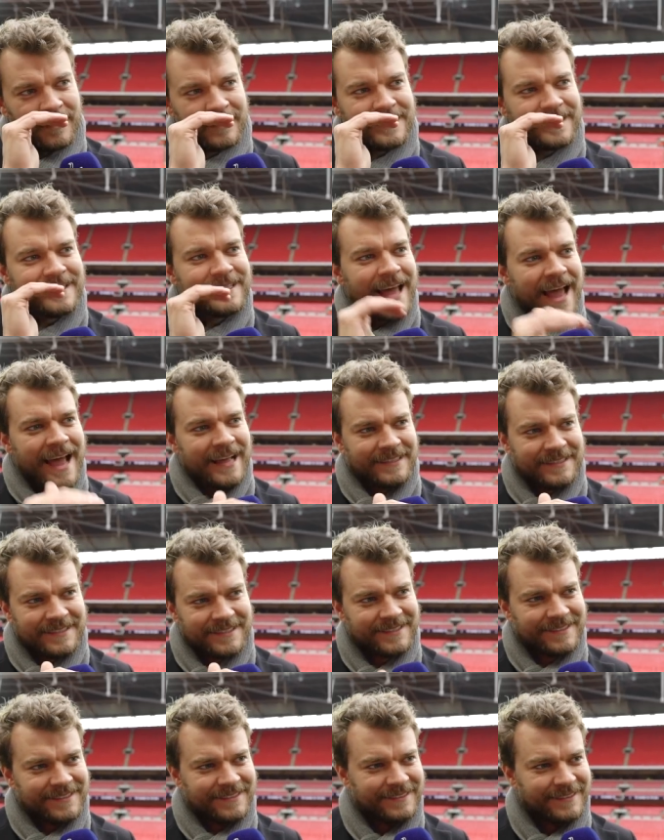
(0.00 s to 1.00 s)
his
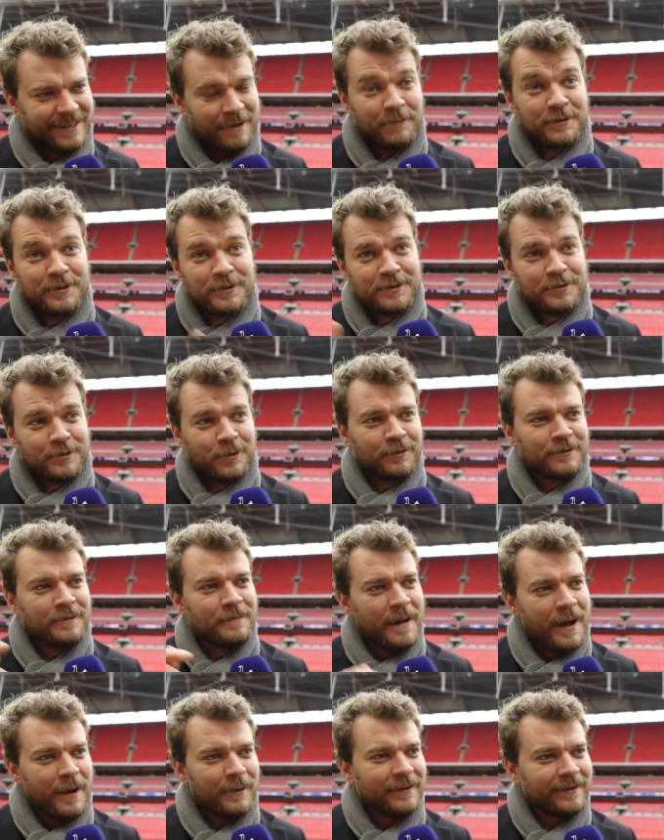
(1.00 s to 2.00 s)
stats, and we just talked
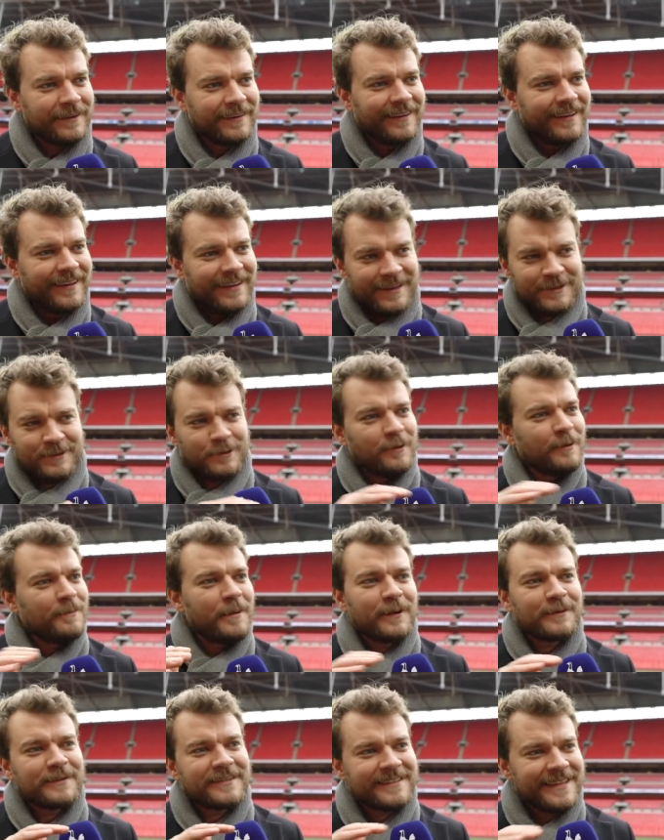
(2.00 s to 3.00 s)
about it, it's all
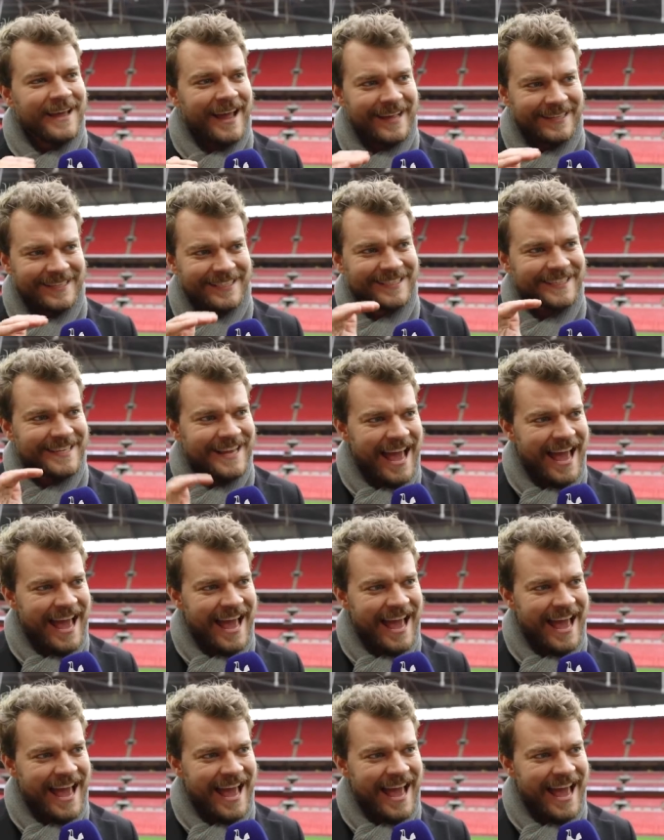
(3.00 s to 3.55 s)
about stats